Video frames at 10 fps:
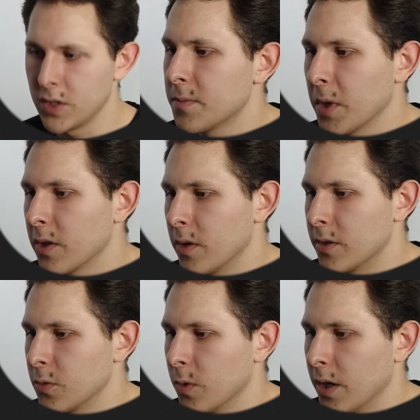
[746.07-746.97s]

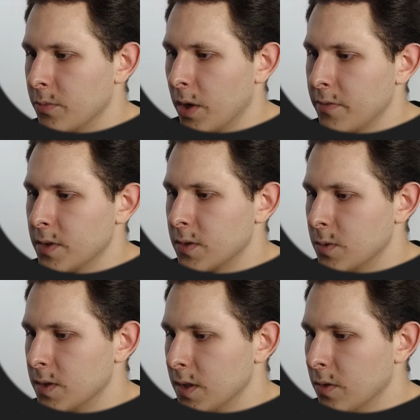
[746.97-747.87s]
Specular to 1, roughness
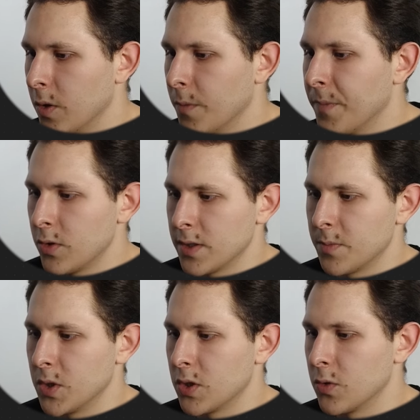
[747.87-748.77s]
to 0,
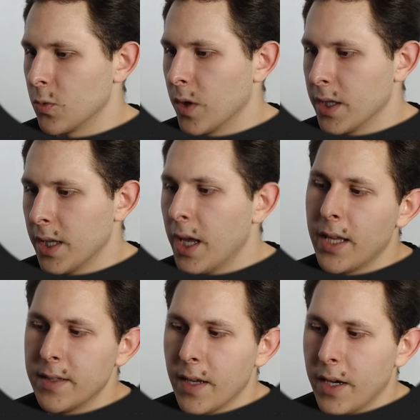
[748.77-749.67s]
transmission to 1,
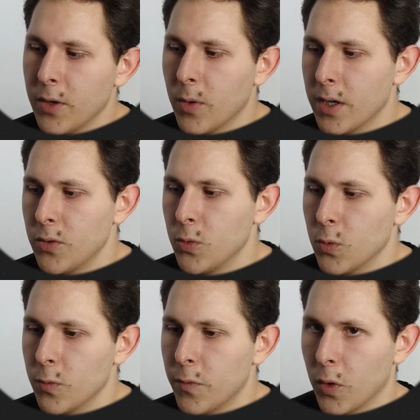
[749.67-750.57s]
and IOR
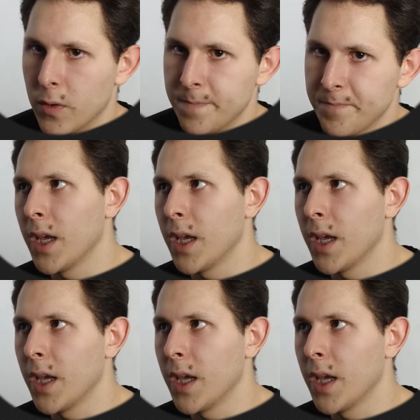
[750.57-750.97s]
to 4.